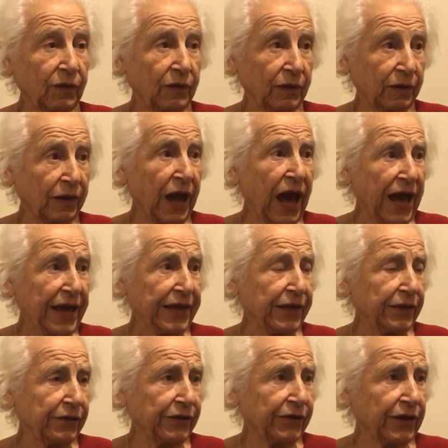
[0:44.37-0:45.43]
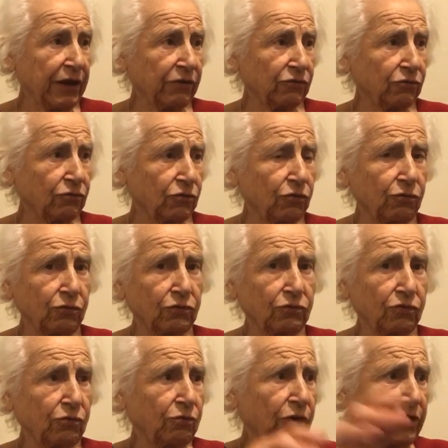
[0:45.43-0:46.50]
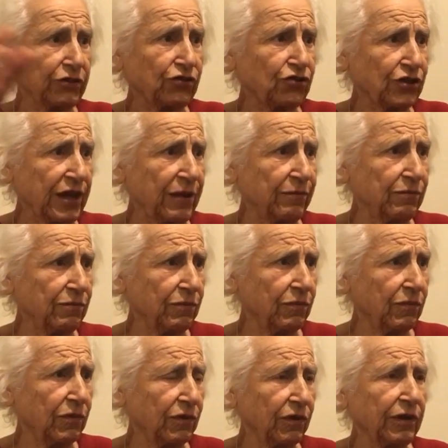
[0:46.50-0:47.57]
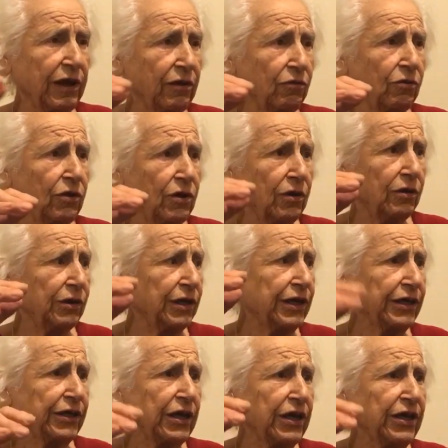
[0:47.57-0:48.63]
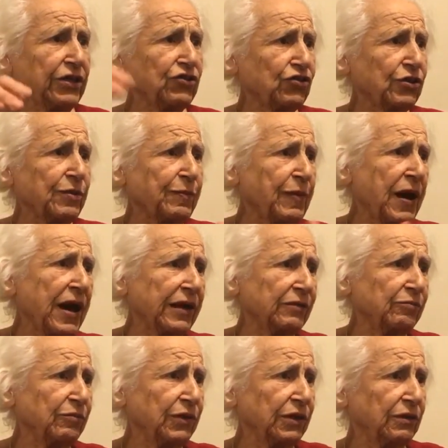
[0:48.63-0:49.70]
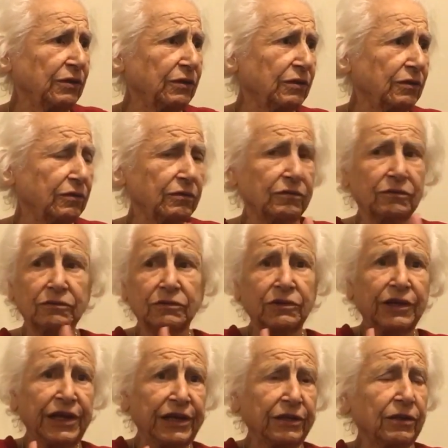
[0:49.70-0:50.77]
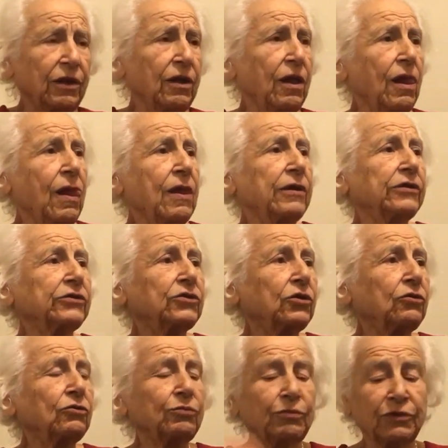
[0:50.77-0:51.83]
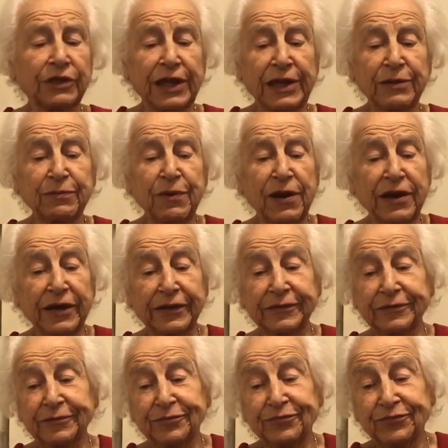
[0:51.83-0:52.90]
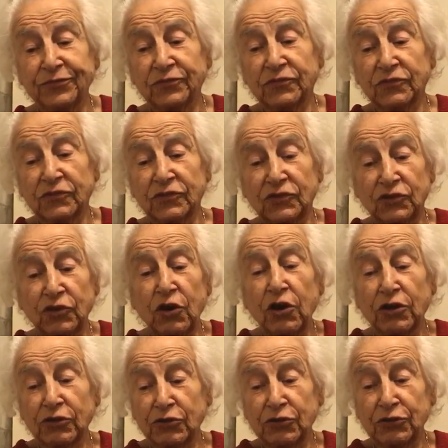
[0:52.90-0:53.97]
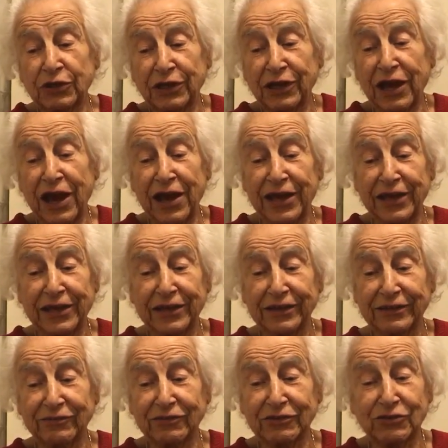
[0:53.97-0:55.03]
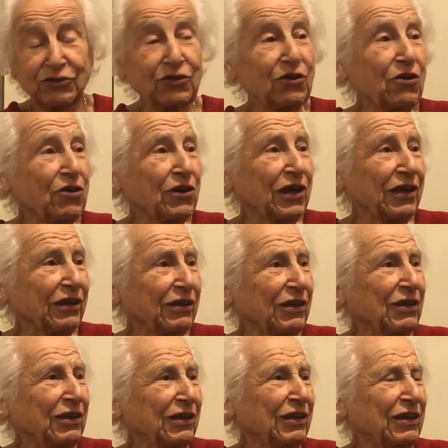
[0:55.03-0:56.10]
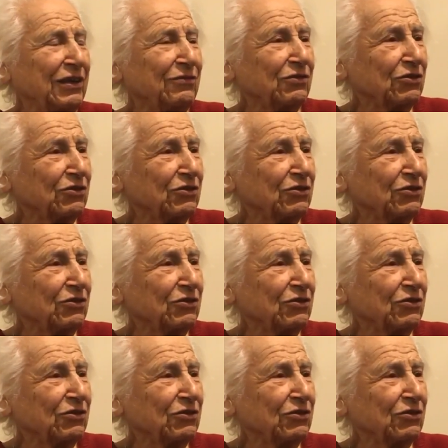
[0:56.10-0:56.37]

a guy, to watch them, each department train. So Grandpa talked to the guy. He was talking, and he